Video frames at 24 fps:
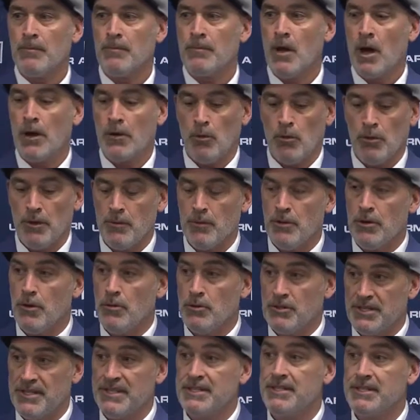not only with
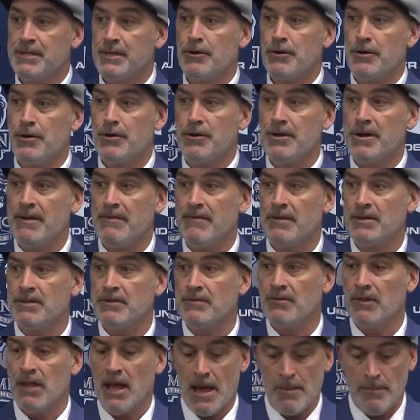those interior
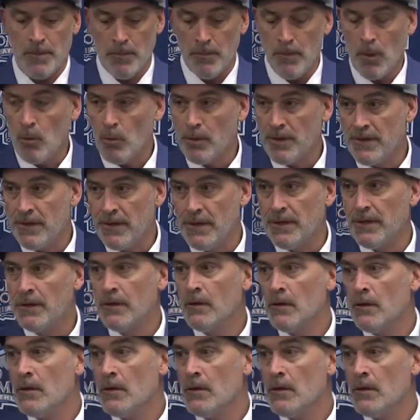defensive linemen, but with the